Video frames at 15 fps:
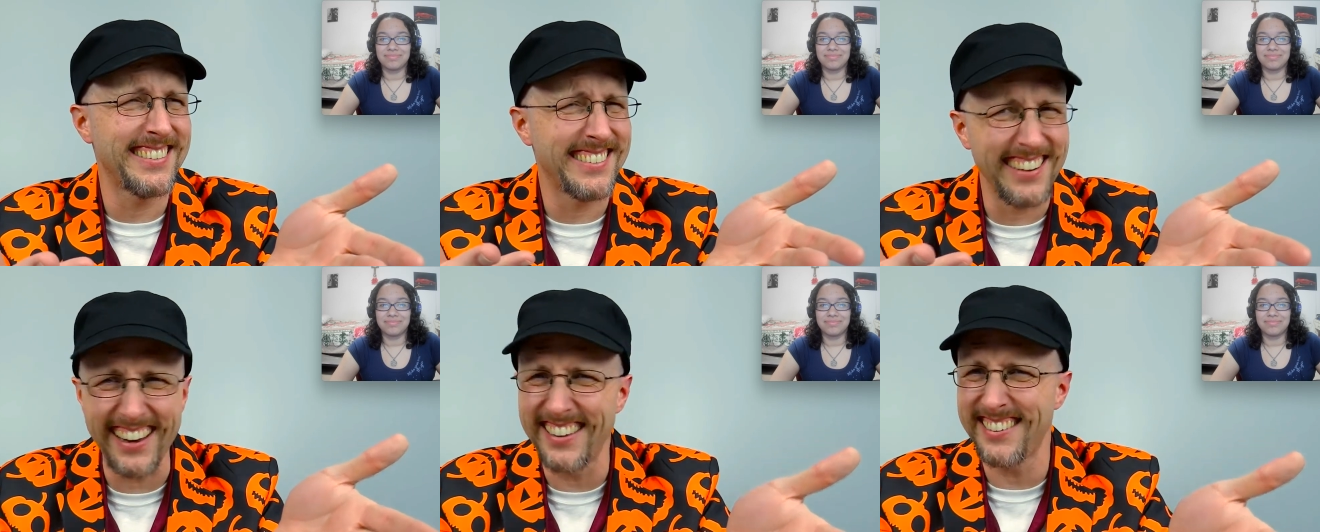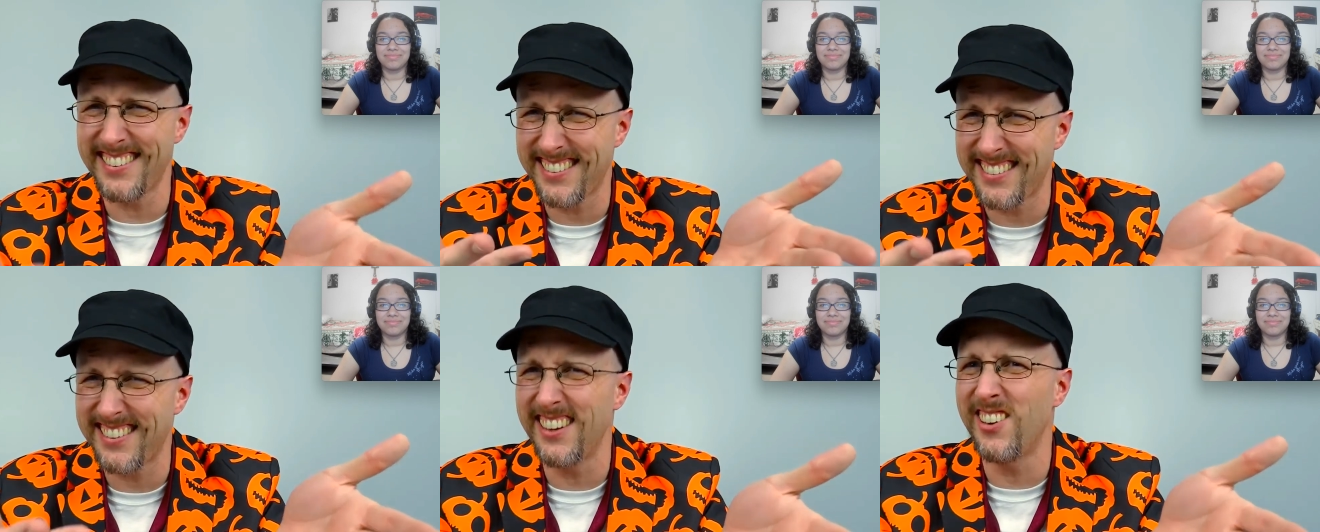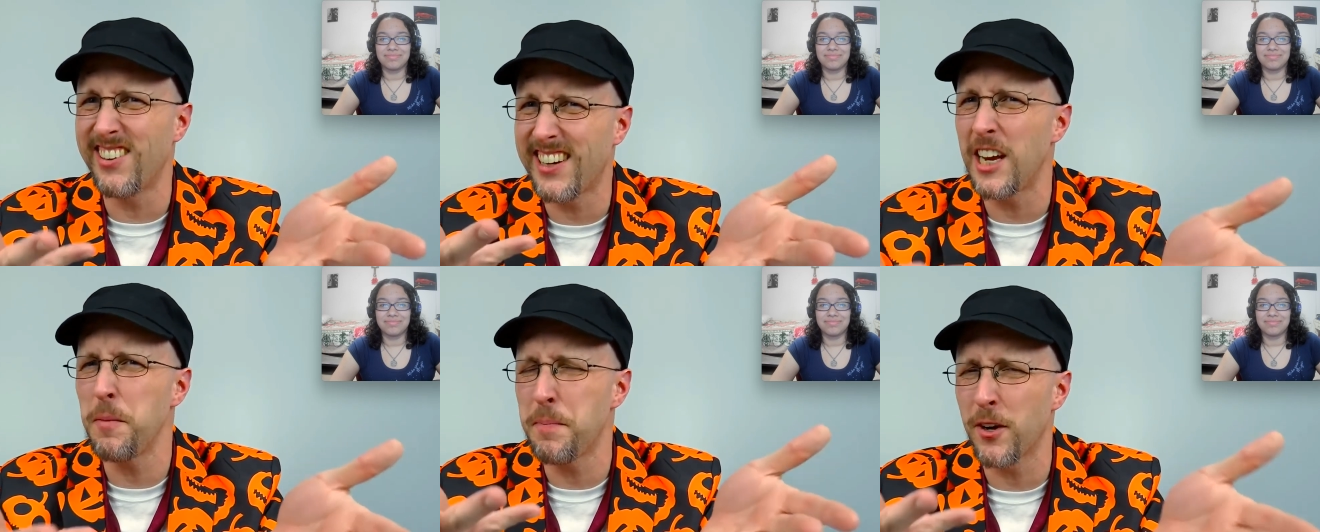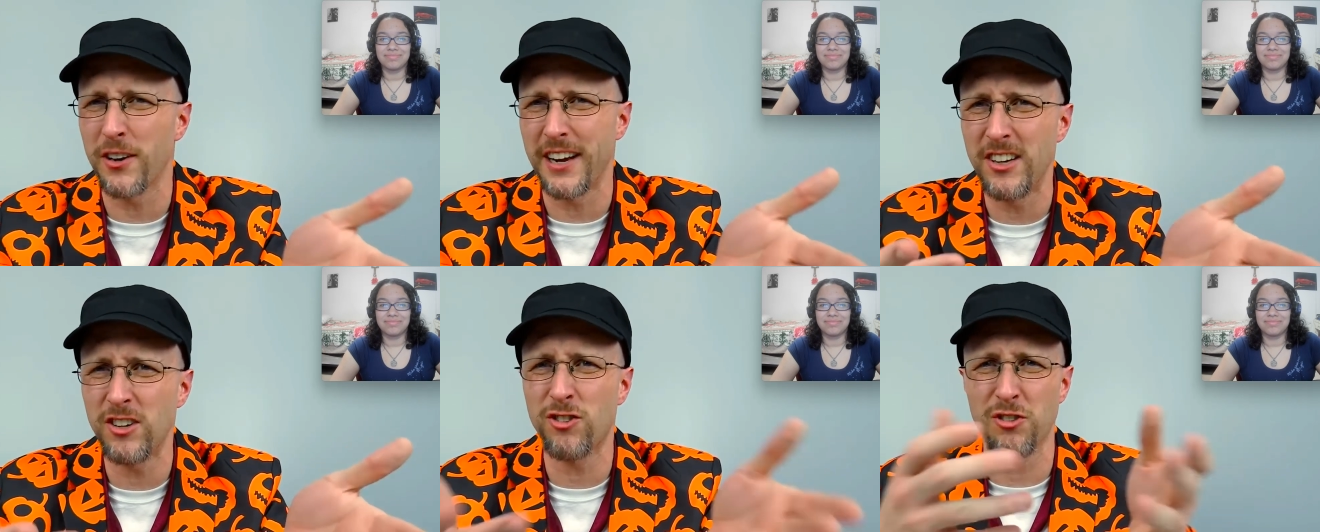Speaker 1: it does still
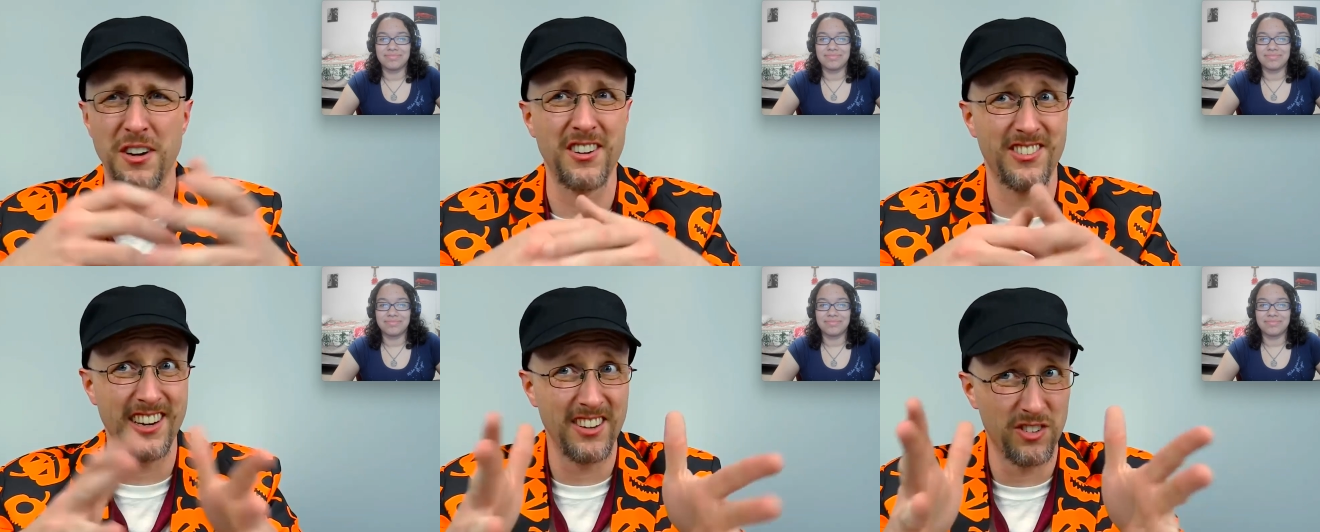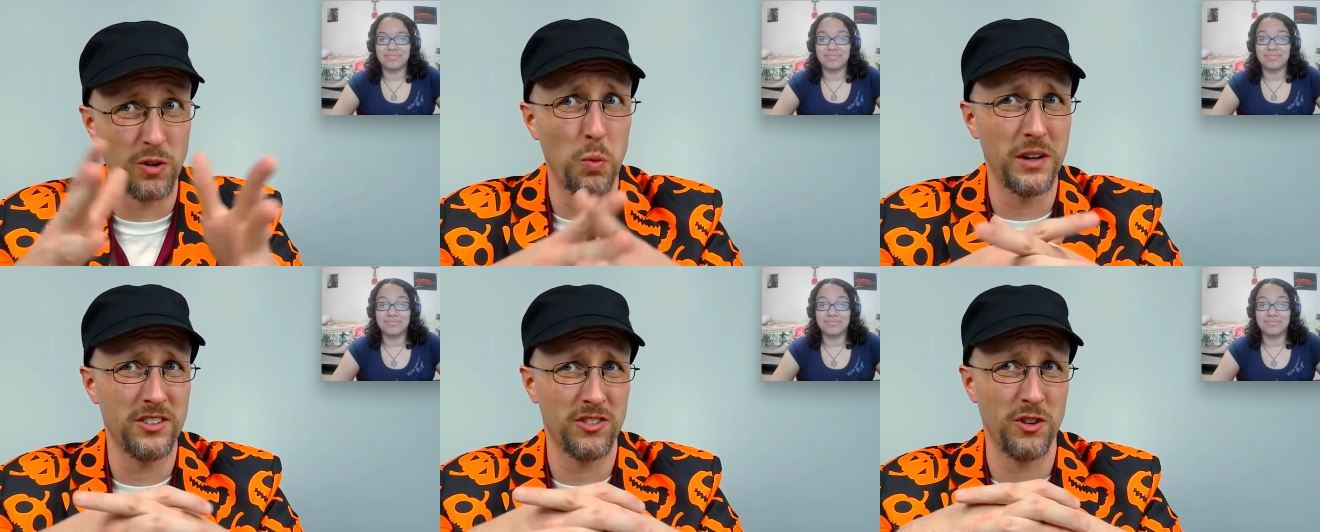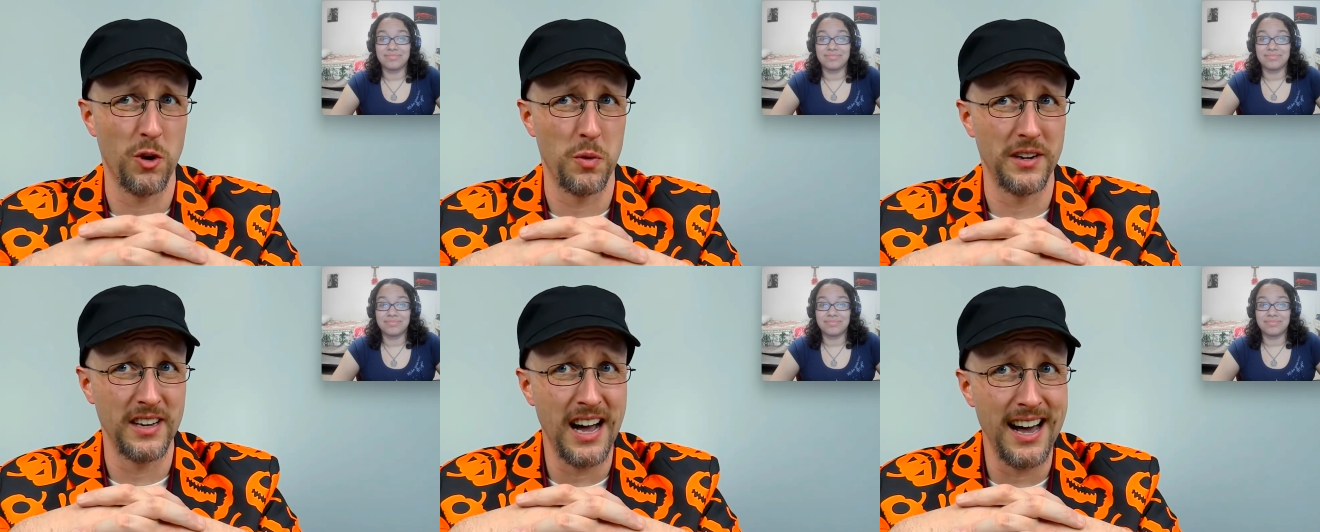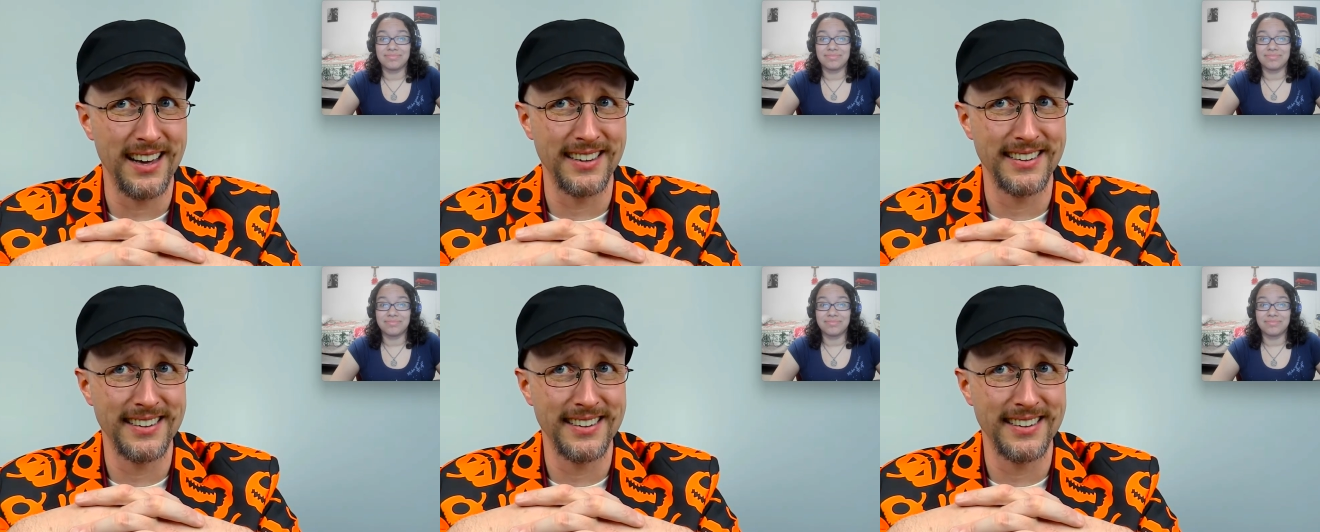keep your interest as to what's going